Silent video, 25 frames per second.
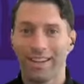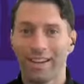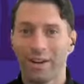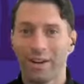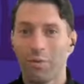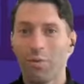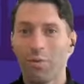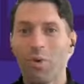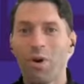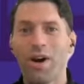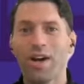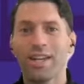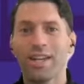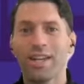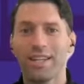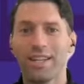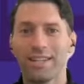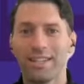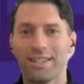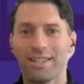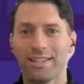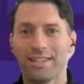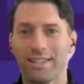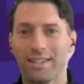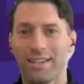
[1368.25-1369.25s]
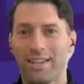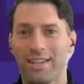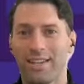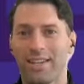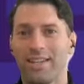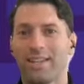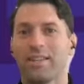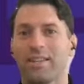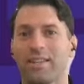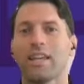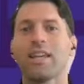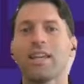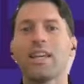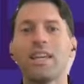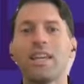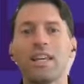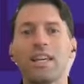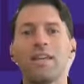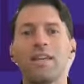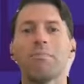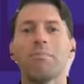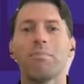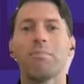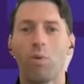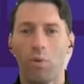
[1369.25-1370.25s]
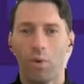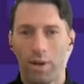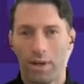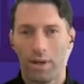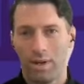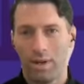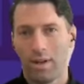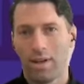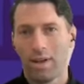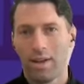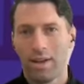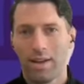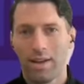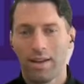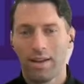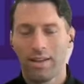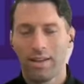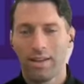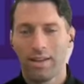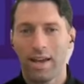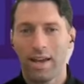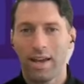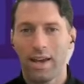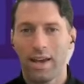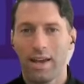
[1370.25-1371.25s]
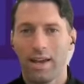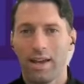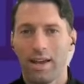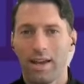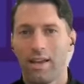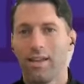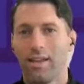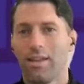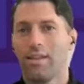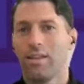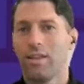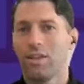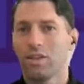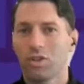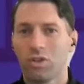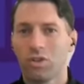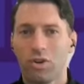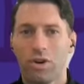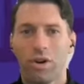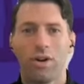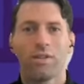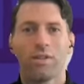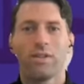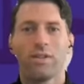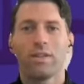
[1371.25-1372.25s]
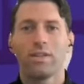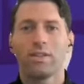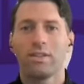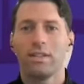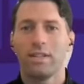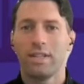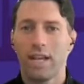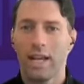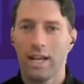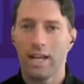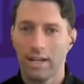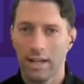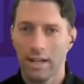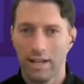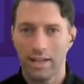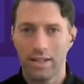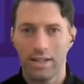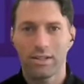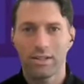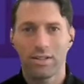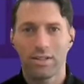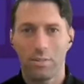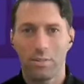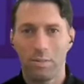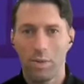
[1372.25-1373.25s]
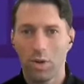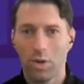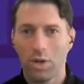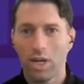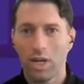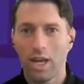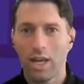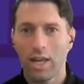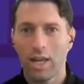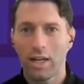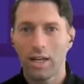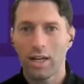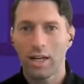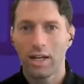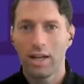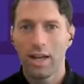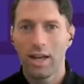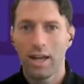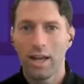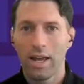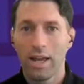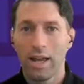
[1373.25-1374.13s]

Like, what is the key point that this chart, this data is communicating?